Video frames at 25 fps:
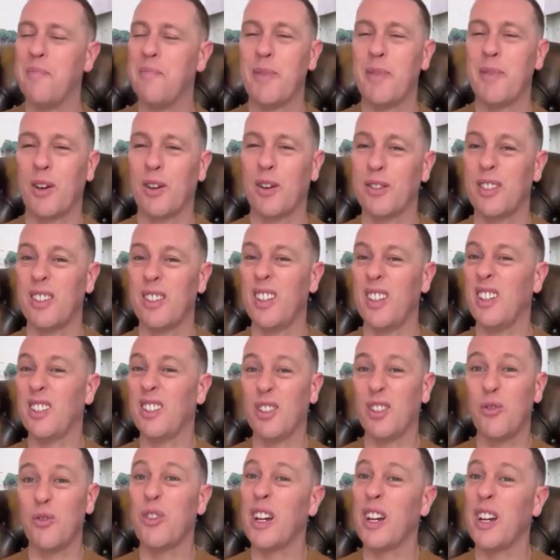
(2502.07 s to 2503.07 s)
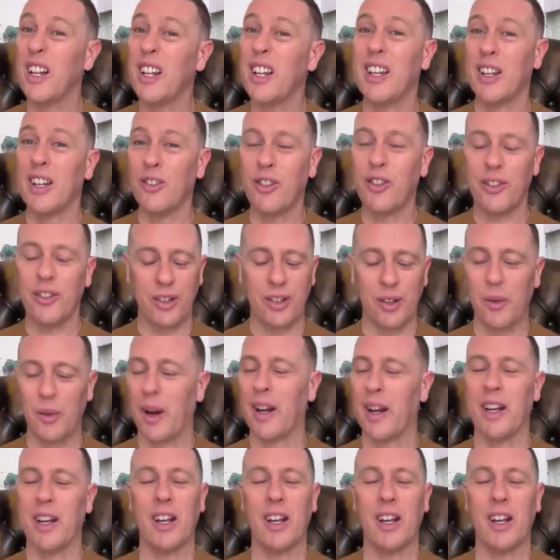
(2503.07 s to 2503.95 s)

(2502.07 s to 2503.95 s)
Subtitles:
Because it's a really interesting one.